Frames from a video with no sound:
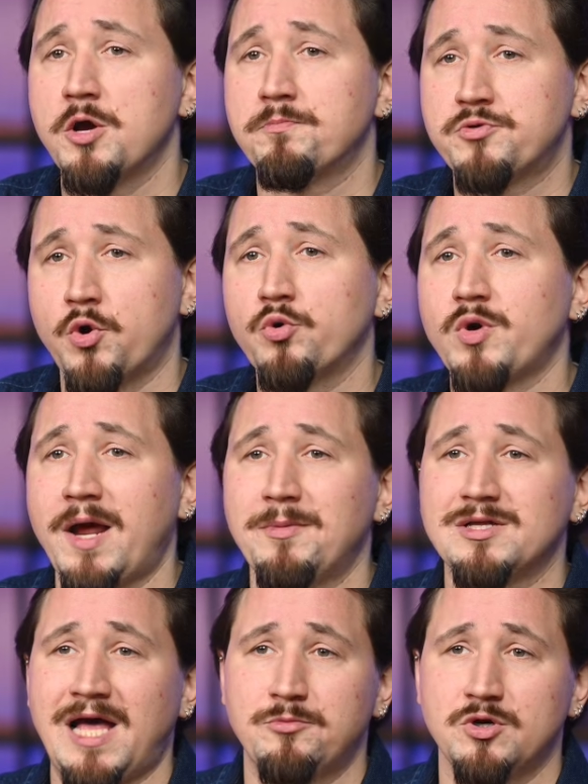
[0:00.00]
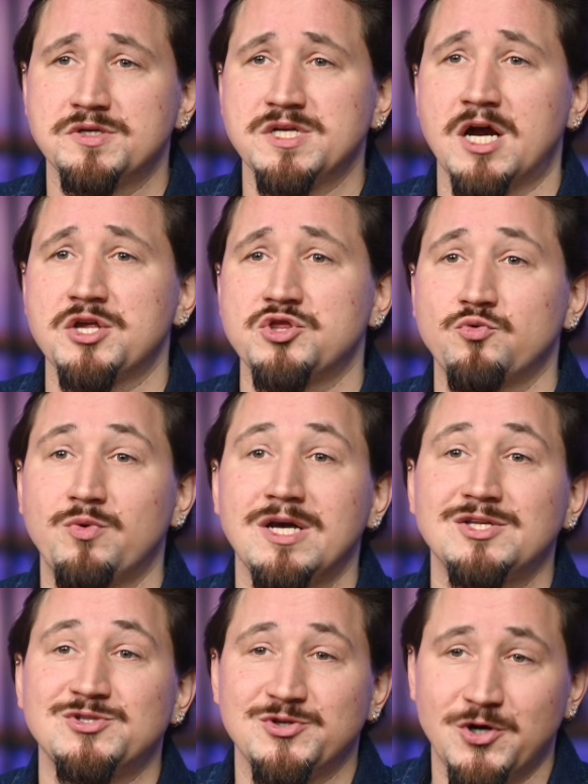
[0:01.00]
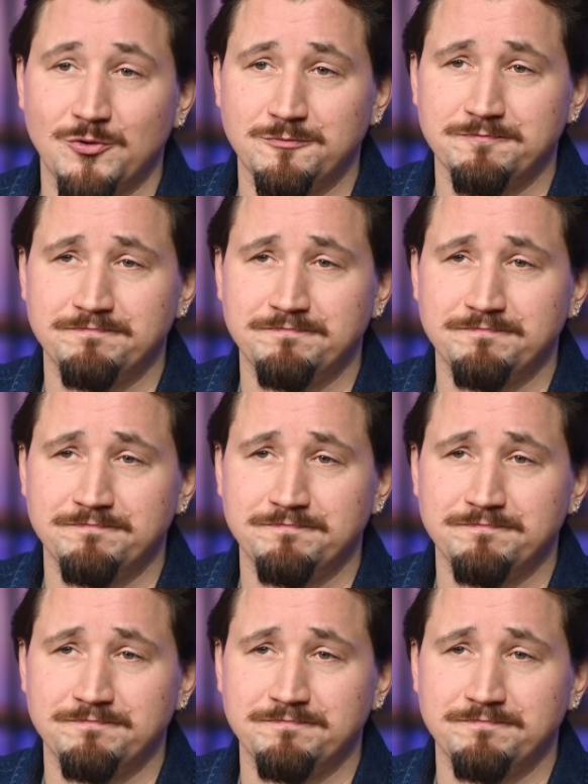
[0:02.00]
programming libraries are the way to go.